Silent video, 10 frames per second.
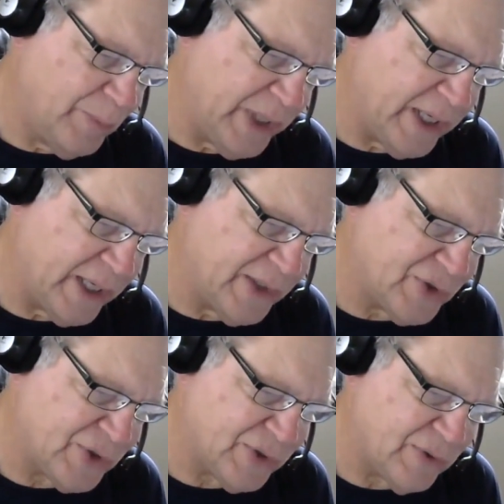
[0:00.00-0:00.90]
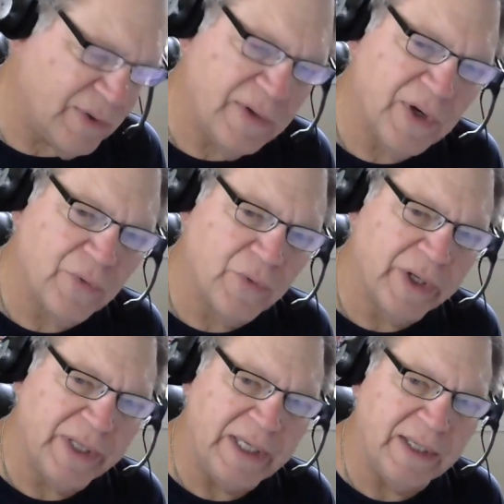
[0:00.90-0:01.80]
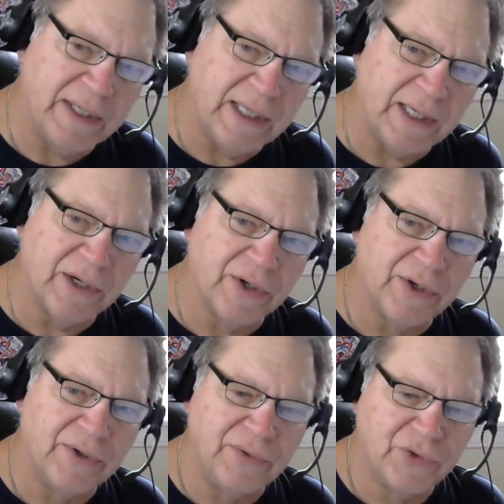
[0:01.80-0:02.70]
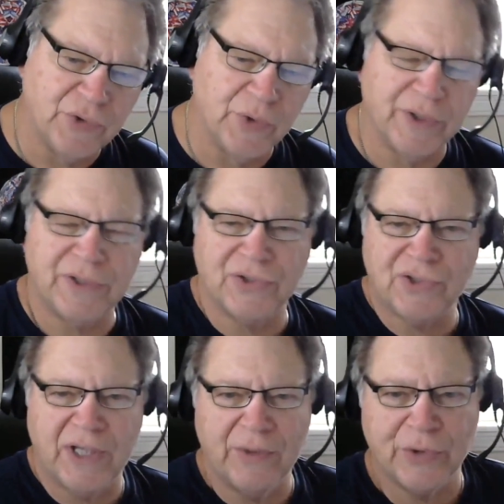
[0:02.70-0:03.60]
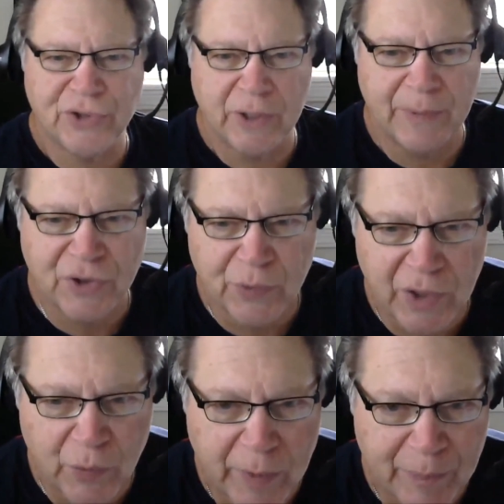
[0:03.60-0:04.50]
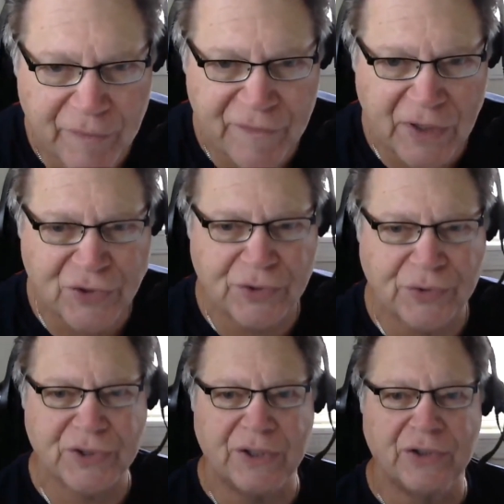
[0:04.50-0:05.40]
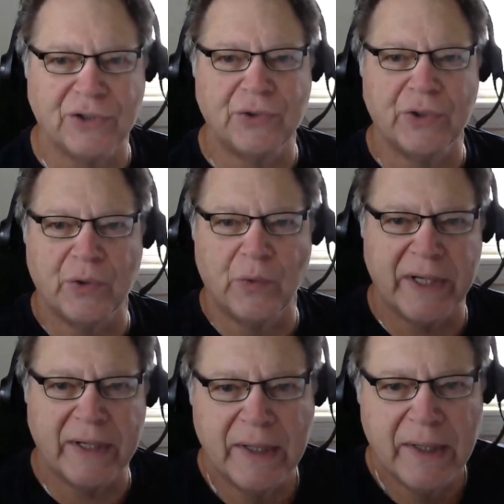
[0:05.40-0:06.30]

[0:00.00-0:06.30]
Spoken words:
because they're really geared toward distinguishing between what professionals can do and what